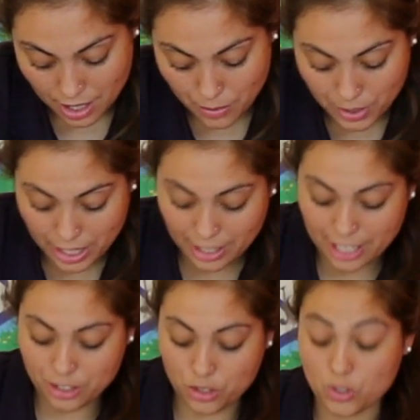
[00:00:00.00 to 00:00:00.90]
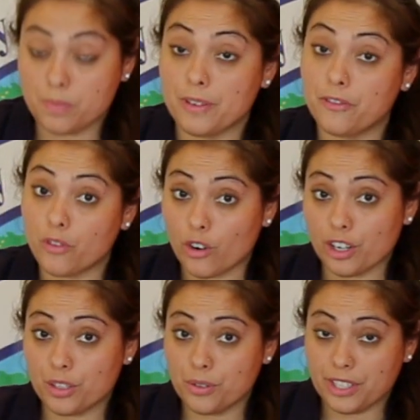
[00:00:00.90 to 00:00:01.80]
And what I like to do is before
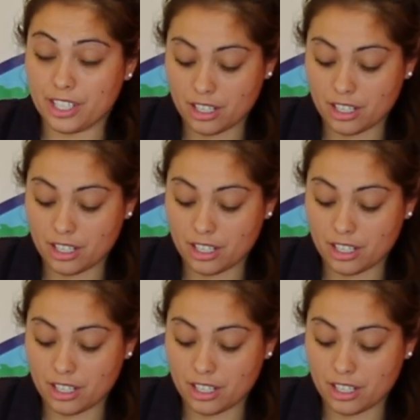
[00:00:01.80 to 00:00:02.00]
gluing it